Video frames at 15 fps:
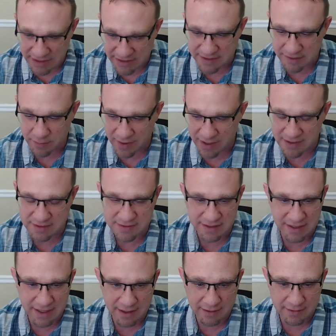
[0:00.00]
easy ways to
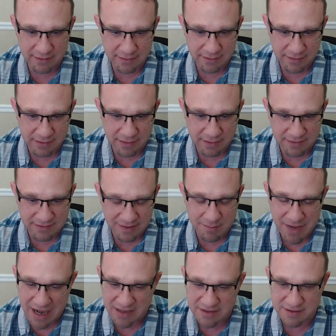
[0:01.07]
get to the
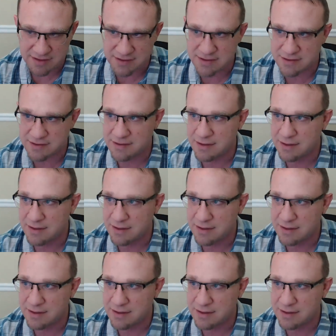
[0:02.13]
masses,